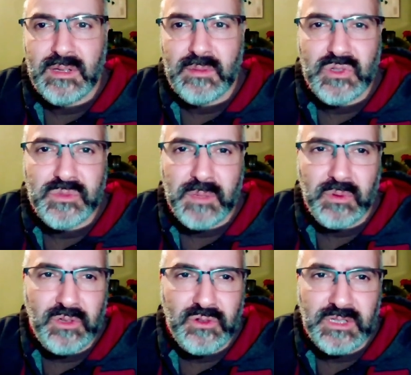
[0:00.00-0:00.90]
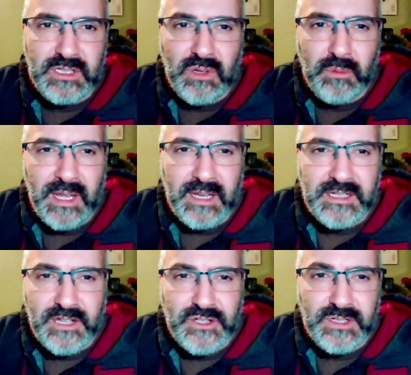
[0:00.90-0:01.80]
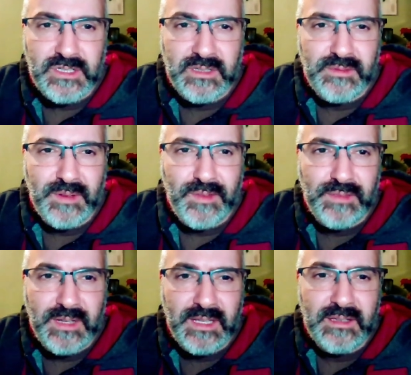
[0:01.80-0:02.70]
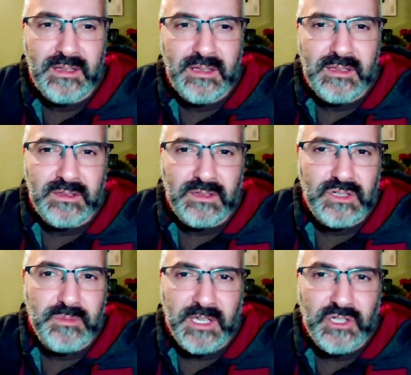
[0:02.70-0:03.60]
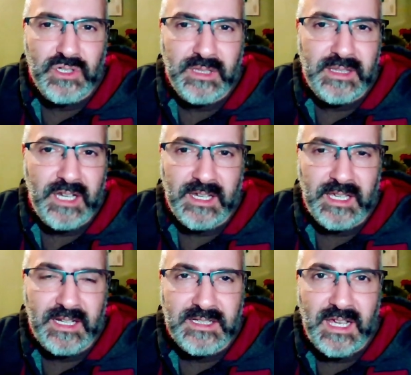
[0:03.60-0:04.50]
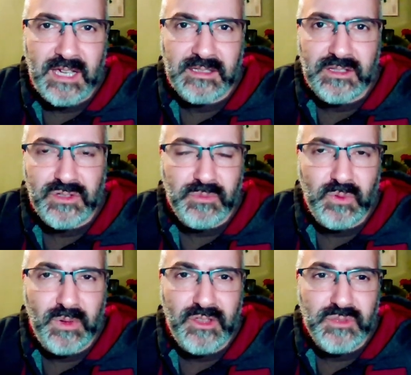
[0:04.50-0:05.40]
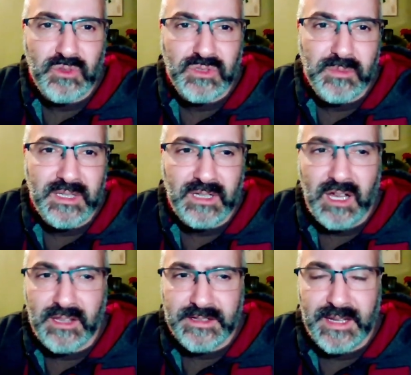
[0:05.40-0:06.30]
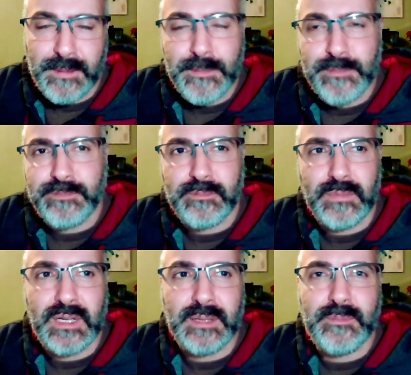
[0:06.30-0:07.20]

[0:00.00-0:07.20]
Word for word: most people usually don't pay attention to 3v3. They'll just make sure that they're not getting attacked, that they're where they're supposed to be in call of day. But